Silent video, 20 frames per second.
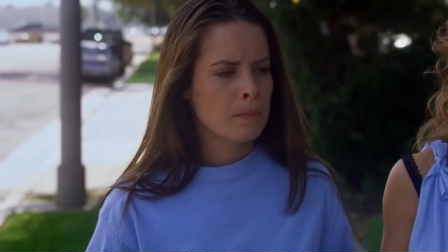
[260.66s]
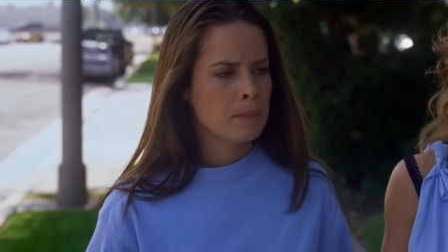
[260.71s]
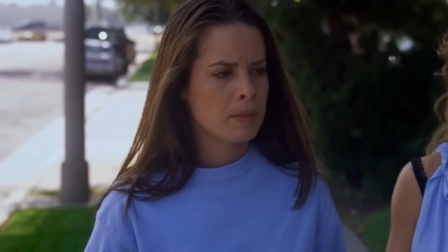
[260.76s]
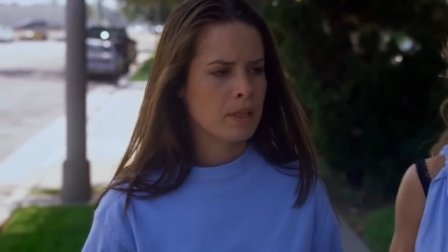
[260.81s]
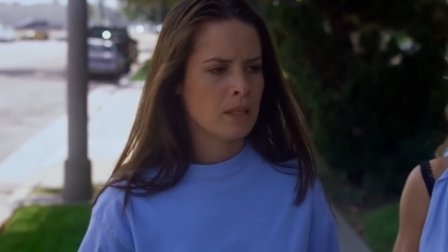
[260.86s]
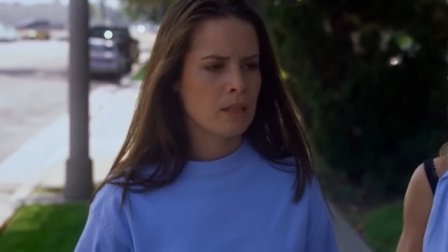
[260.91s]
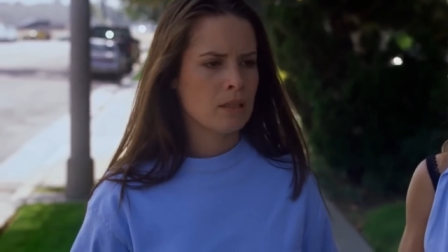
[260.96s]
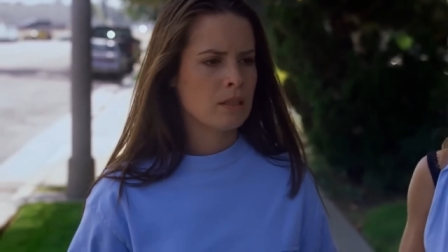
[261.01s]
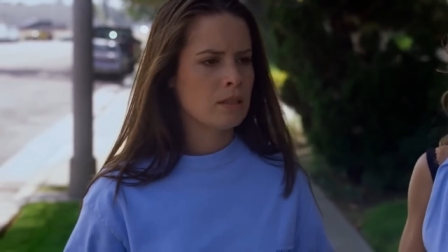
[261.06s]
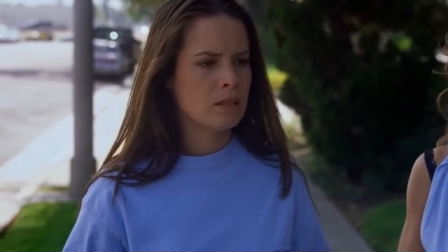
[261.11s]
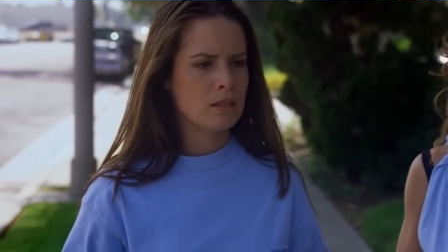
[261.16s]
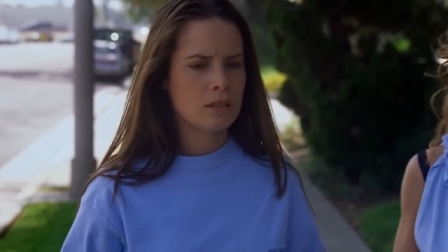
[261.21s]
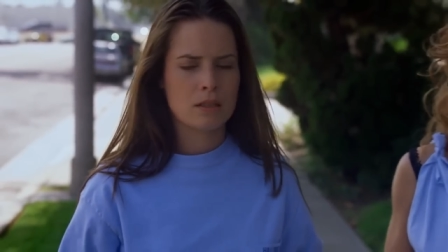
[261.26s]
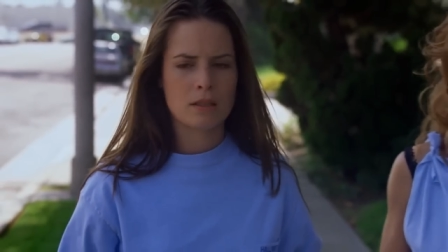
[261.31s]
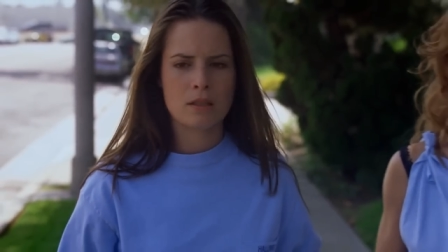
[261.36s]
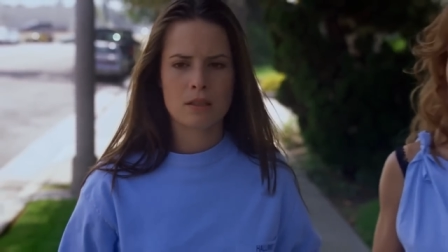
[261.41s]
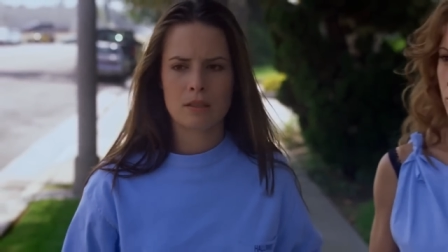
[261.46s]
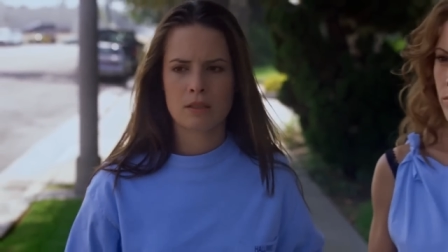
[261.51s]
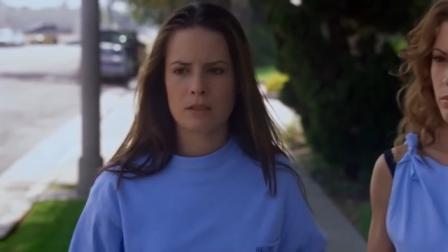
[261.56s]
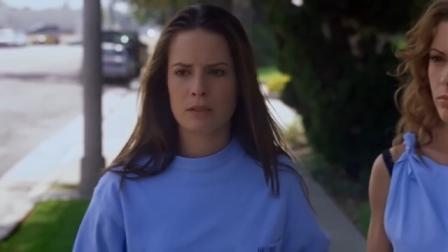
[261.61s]
I can
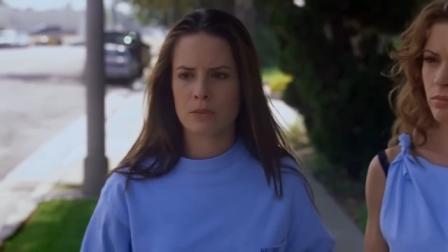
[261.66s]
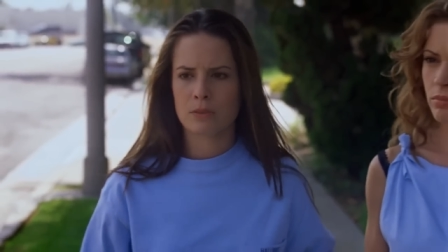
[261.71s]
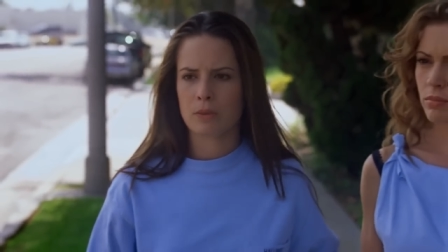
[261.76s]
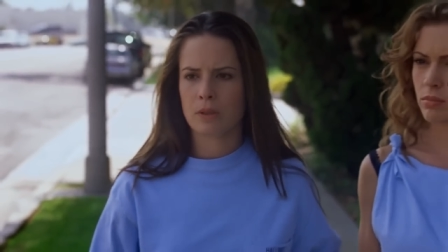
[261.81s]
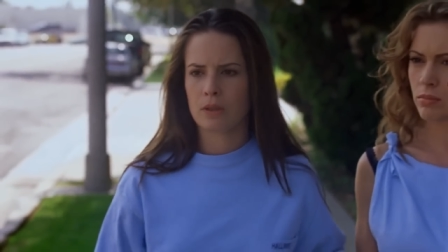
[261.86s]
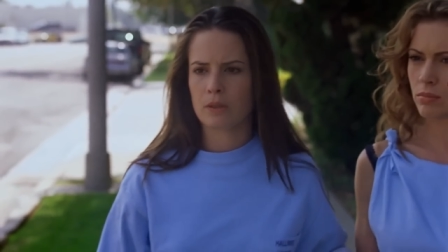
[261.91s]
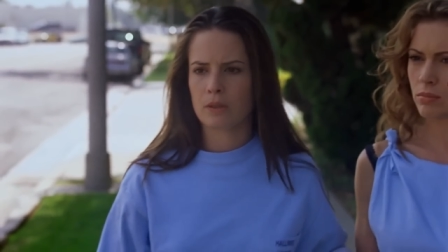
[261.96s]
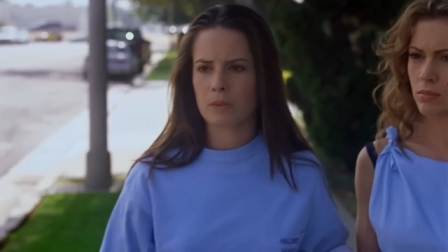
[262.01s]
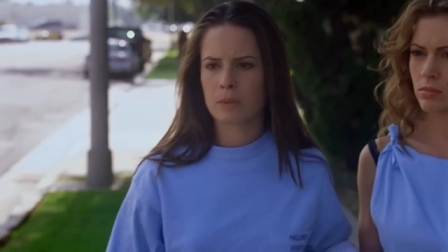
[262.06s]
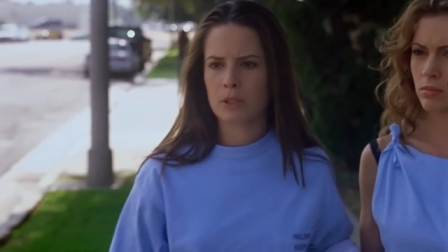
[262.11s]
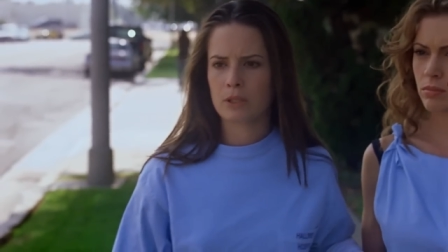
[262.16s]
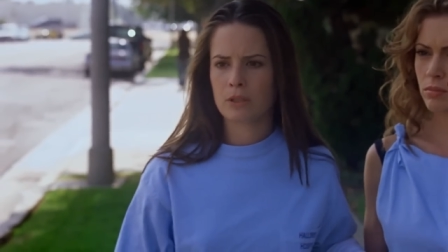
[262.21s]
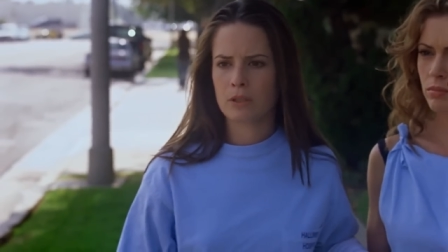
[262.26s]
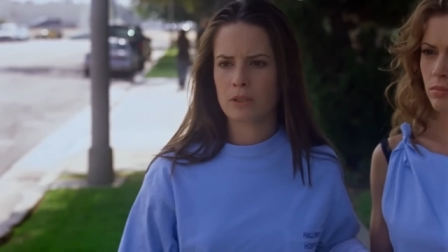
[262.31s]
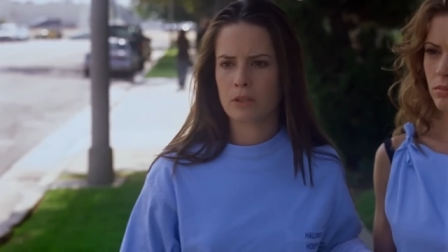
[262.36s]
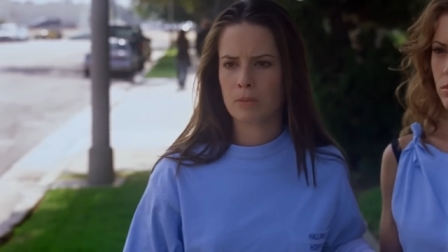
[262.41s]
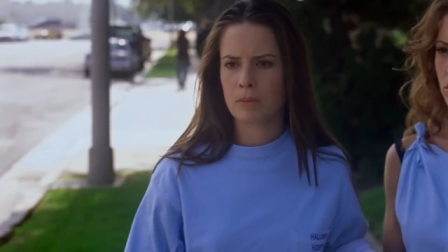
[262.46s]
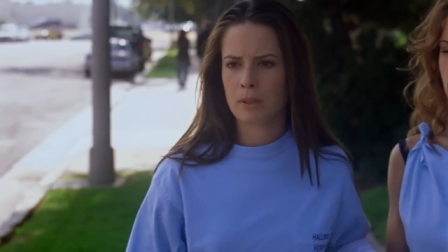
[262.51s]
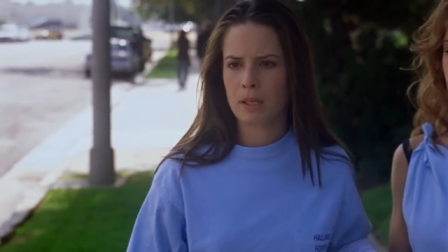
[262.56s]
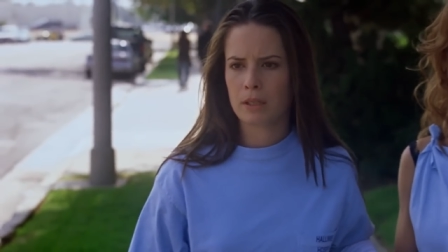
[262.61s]
even remember my first
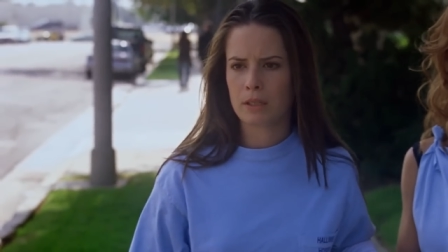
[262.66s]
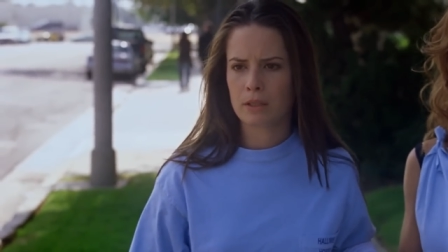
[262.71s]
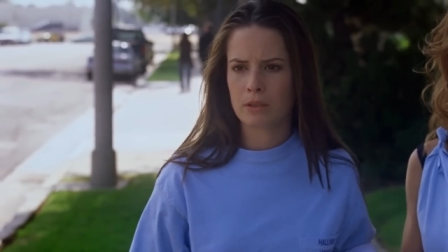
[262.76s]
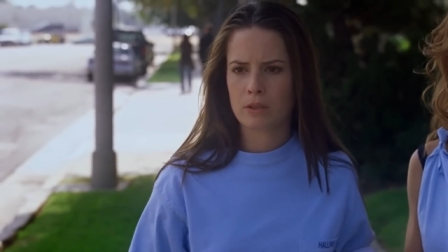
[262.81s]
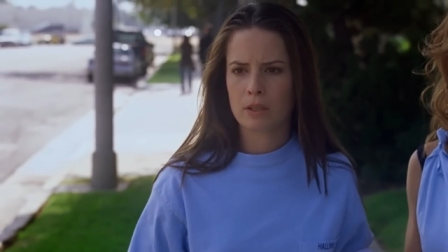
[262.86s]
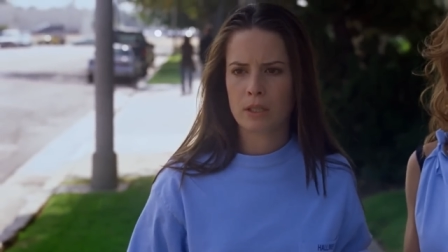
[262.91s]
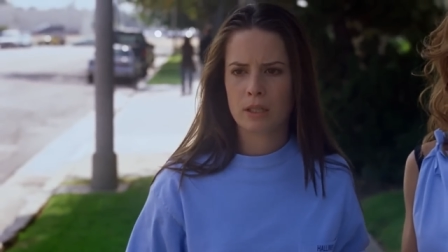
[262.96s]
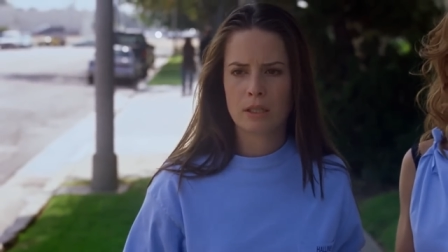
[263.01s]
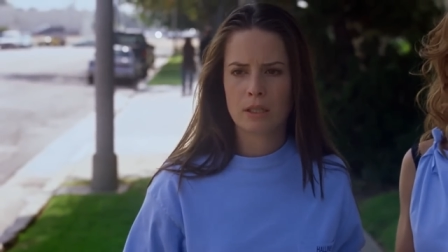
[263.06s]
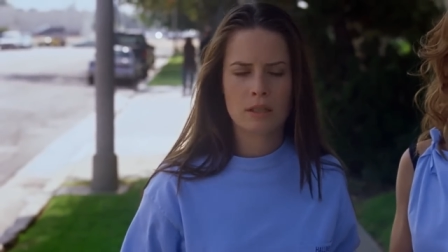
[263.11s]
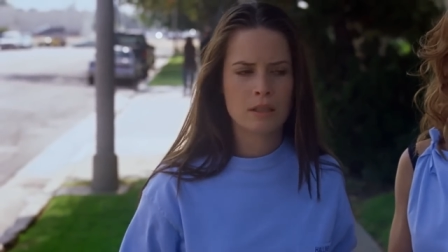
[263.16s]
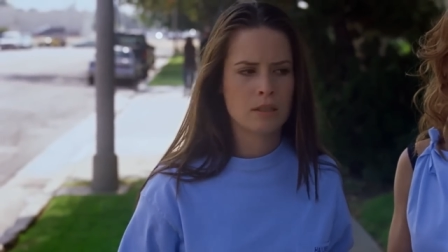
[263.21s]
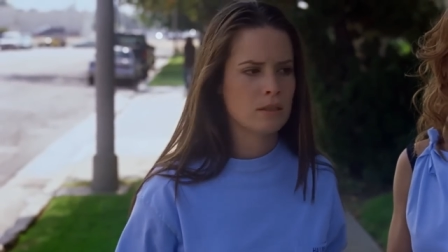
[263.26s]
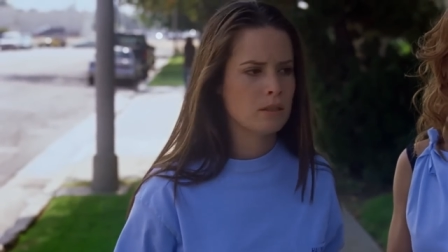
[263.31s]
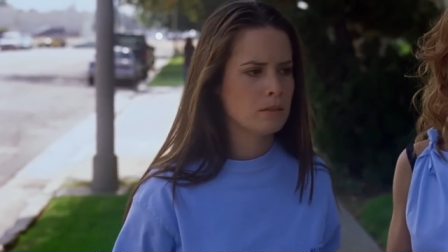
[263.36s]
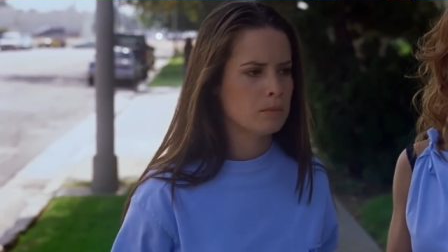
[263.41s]
watch of this episode